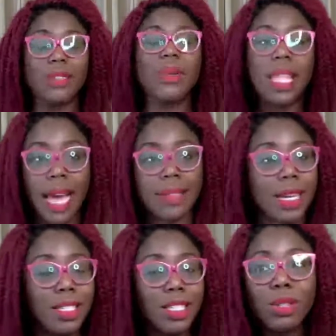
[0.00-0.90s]
doing that,
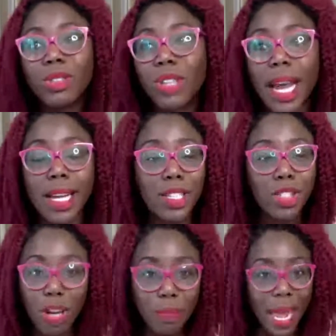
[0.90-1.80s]
and don't try and
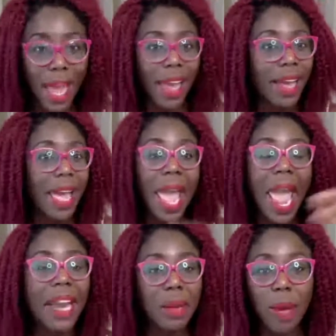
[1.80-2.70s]
show up like
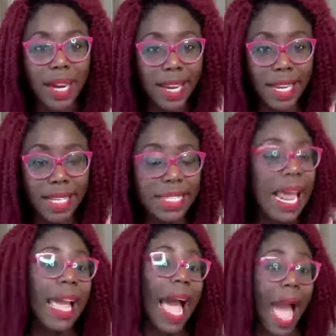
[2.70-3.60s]
anybody else
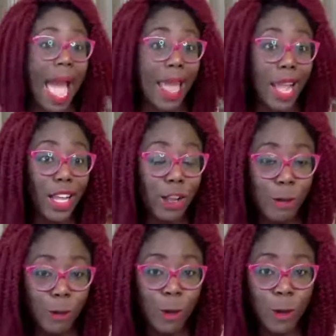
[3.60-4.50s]
like I
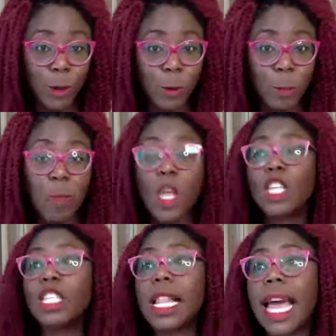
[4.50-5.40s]
used to do.
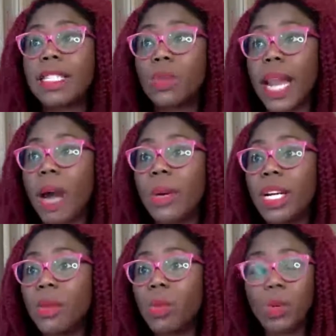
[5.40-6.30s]
So that's what I
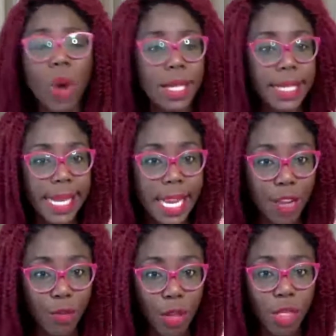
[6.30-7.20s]
would want to
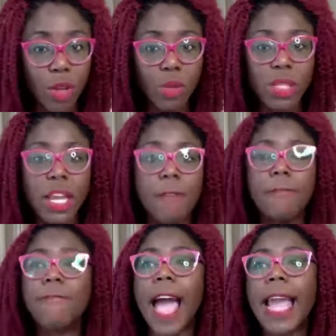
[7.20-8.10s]
leave with you today.
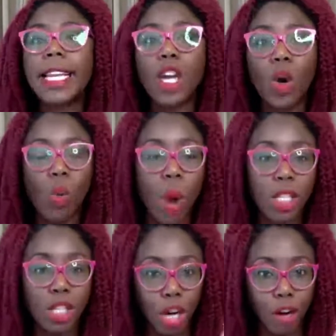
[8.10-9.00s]
Find out
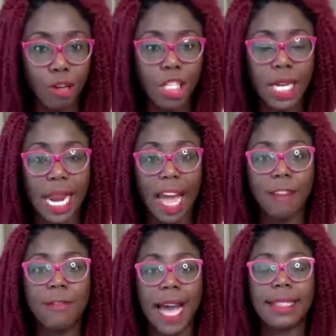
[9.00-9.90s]
what your original
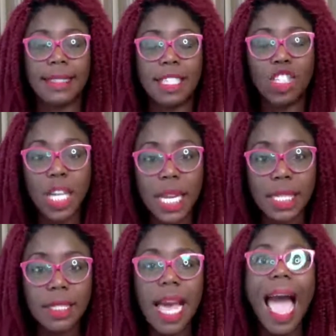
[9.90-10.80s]
advantage
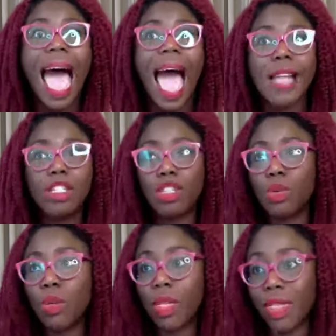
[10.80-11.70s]
is and
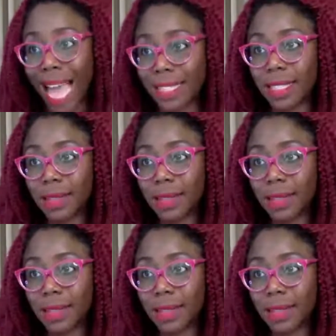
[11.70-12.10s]
do that.